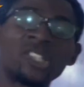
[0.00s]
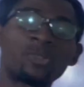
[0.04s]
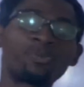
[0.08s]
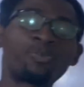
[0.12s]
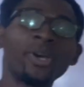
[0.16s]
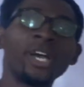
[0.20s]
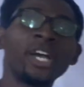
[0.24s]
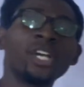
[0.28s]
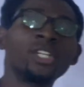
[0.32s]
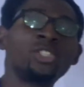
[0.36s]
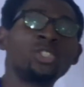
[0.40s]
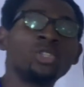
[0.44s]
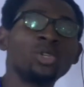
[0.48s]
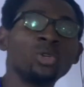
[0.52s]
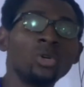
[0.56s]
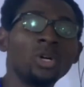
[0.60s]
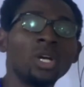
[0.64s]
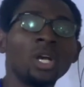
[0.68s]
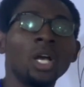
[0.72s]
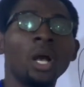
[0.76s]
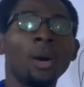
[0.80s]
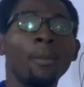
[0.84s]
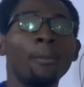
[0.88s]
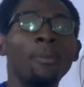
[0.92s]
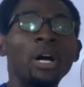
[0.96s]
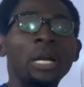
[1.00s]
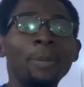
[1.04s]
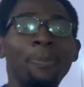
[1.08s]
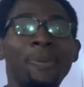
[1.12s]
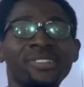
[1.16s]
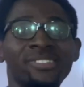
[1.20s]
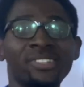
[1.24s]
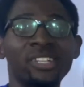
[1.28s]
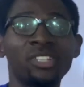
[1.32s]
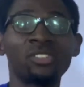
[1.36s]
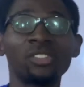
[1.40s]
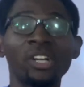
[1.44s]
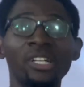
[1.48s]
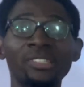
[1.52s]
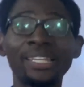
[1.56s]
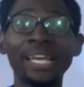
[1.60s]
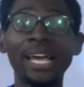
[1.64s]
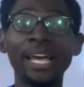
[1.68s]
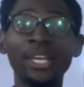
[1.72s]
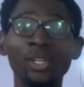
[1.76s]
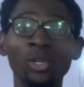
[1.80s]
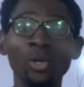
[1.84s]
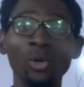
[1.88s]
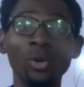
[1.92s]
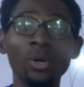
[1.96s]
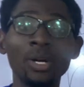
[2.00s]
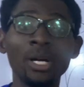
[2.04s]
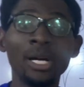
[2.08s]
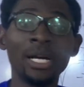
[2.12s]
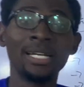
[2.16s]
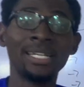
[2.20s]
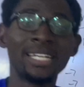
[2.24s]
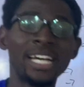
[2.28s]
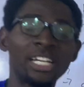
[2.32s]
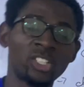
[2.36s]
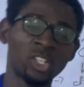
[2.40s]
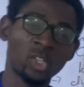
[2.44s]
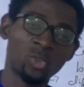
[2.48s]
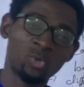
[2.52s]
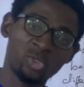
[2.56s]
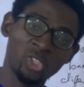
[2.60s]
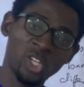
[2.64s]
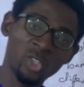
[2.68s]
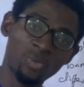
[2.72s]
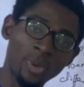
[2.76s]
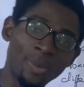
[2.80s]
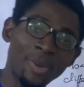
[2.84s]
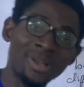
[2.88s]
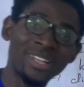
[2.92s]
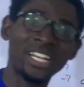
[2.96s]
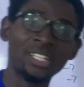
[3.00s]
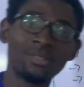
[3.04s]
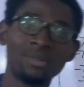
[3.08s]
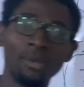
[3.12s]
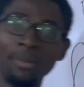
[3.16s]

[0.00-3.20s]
paid you, but the person did not tell you that such payment has been